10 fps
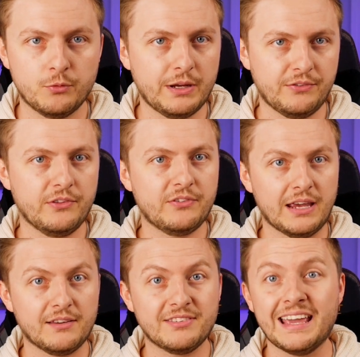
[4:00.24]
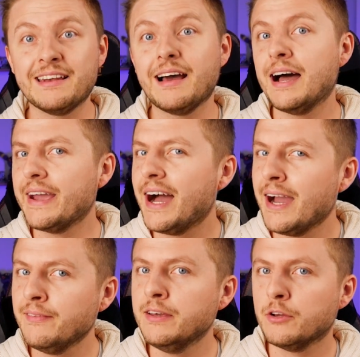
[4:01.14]
to raise the stakes, and I
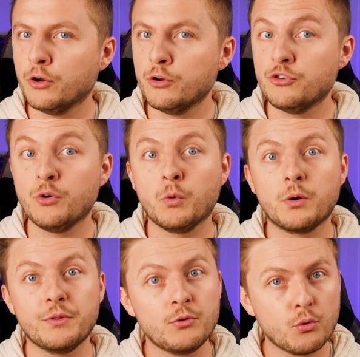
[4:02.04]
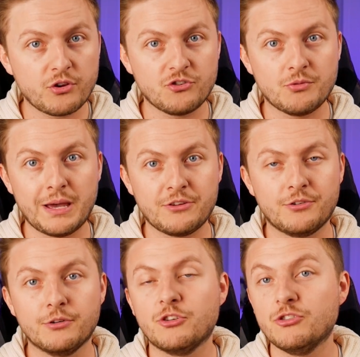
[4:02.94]
highly encourage you to work with your dungeon
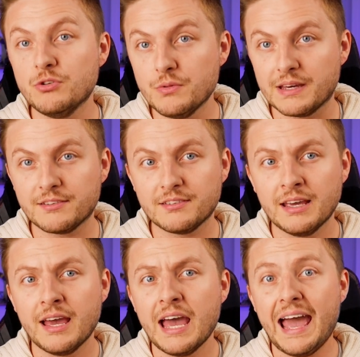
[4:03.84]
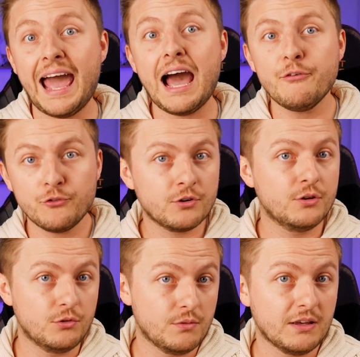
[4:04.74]
master to do this. After
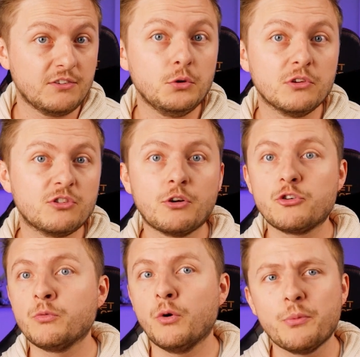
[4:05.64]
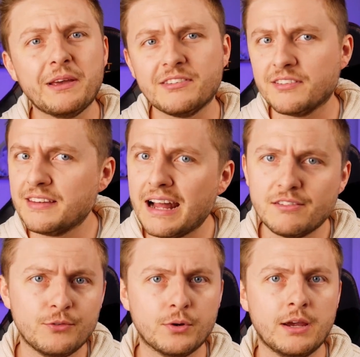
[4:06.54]
you do this, you can start to roll the basic
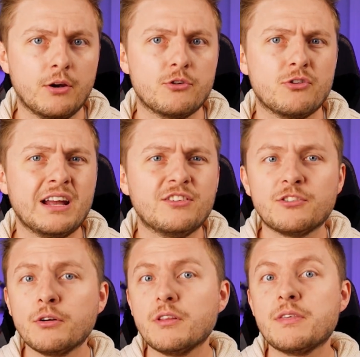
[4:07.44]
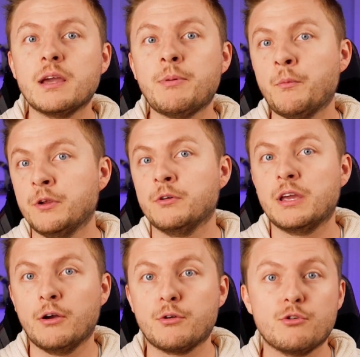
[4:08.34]
stats of your character and start to think about what your
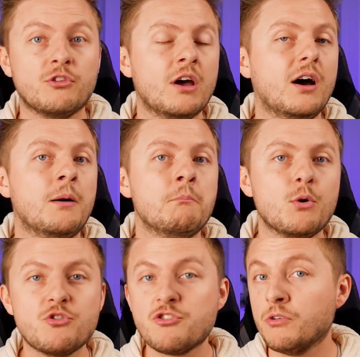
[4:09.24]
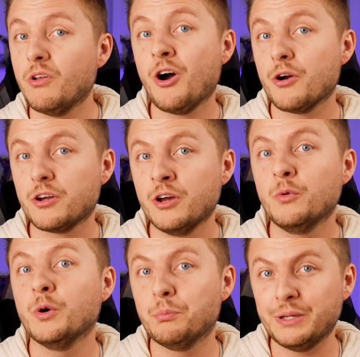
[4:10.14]
character's emotional arc
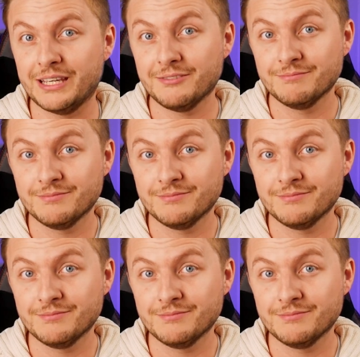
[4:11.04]
will be.